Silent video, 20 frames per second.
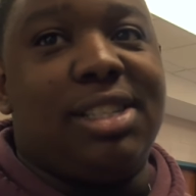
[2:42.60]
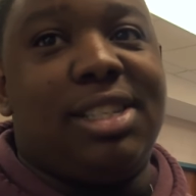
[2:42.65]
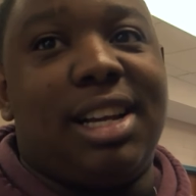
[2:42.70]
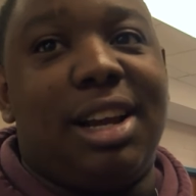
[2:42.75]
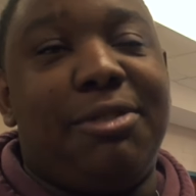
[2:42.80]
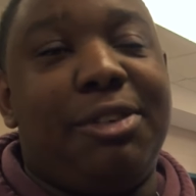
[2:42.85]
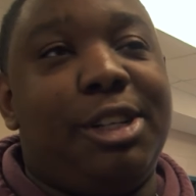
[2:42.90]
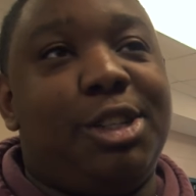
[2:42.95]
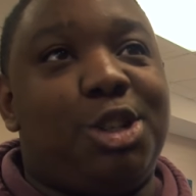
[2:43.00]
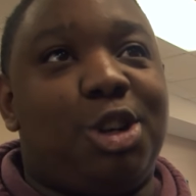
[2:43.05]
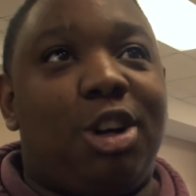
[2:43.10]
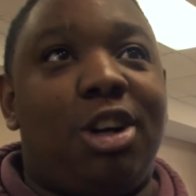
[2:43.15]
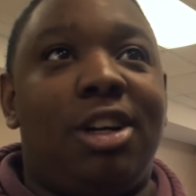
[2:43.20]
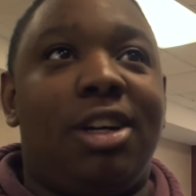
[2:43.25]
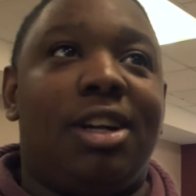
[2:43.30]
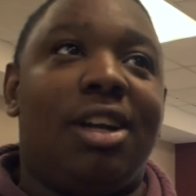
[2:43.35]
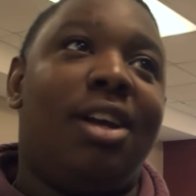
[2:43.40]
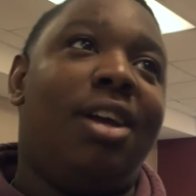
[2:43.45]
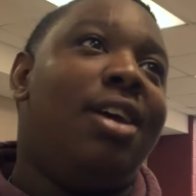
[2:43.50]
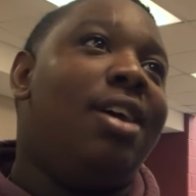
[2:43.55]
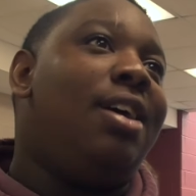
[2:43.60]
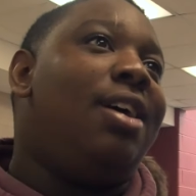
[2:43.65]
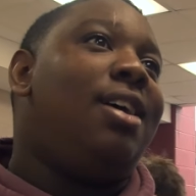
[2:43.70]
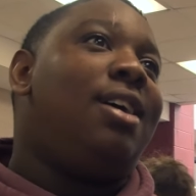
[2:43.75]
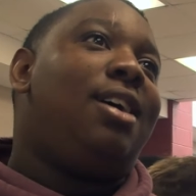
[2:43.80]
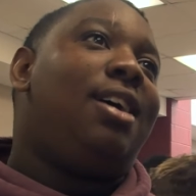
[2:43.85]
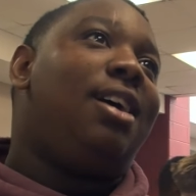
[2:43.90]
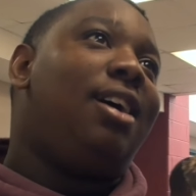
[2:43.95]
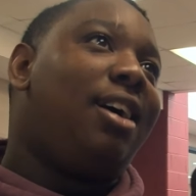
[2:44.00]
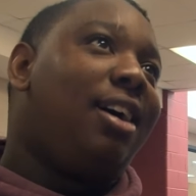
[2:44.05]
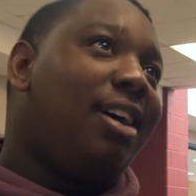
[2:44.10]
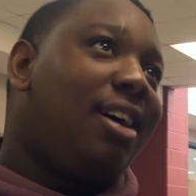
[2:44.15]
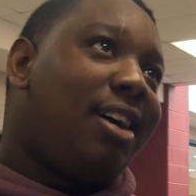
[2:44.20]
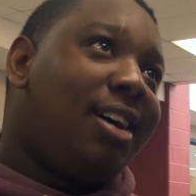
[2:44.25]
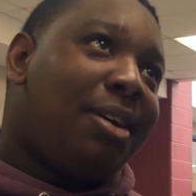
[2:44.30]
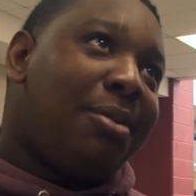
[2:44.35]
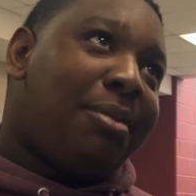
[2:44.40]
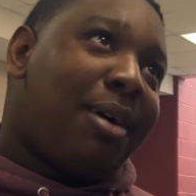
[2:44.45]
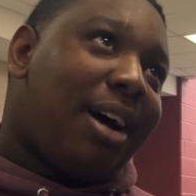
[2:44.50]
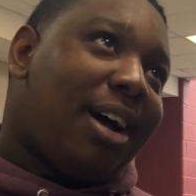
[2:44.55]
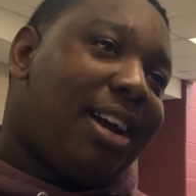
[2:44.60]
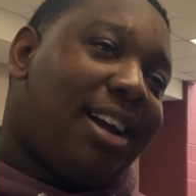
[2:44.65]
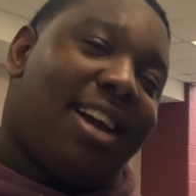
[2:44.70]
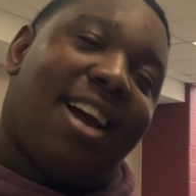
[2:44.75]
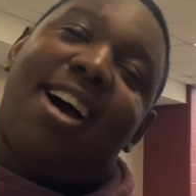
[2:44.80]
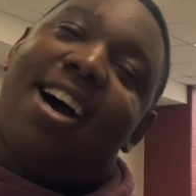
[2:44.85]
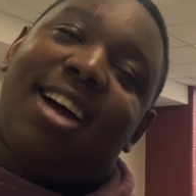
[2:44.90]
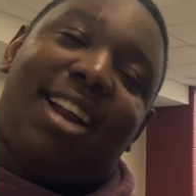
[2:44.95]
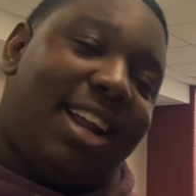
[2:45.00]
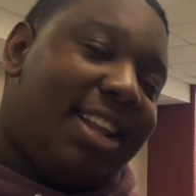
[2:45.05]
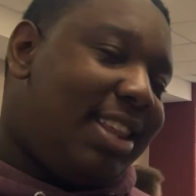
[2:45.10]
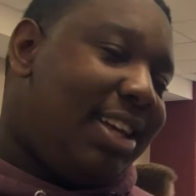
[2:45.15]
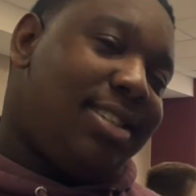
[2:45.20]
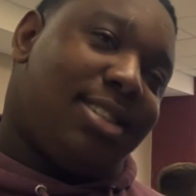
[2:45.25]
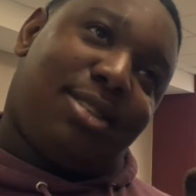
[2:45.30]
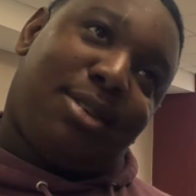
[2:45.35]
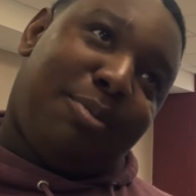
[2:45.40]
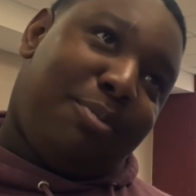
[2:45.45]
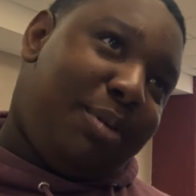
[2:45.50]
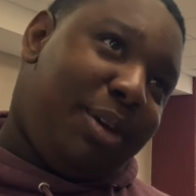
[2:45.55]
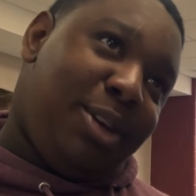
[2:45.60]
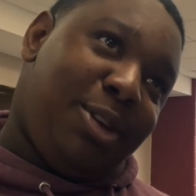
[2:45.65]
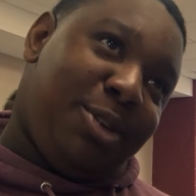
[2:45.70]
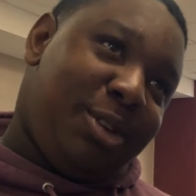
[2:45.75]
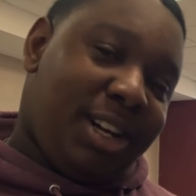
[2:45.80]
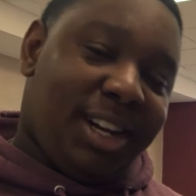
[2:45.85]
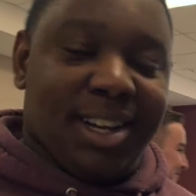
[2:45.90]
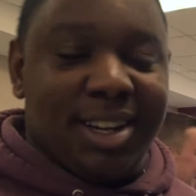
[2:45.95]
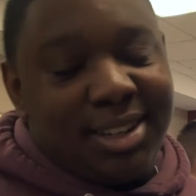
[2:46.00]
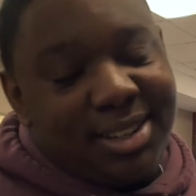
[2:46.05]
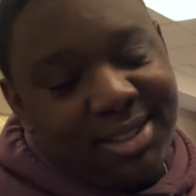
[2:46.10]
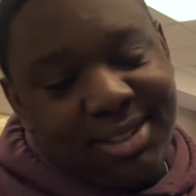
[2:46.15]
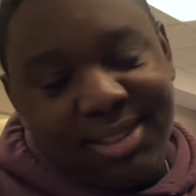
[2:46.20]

Chevy truck. Oh my god, that thing's a beauty.